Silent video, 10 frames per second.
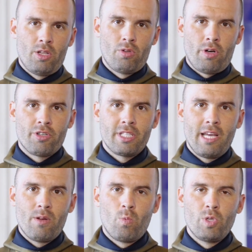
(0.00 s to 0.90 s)

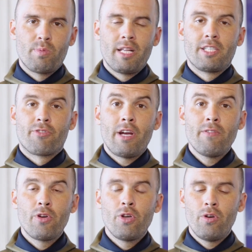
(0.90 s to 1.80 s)
understand which blade is right
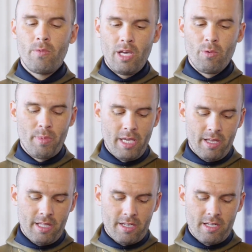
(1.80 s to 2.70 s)
for you, it would be
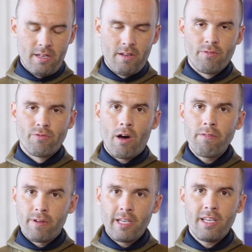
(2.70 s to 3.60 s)
that
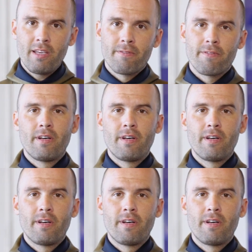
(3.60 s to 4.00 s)
roughly if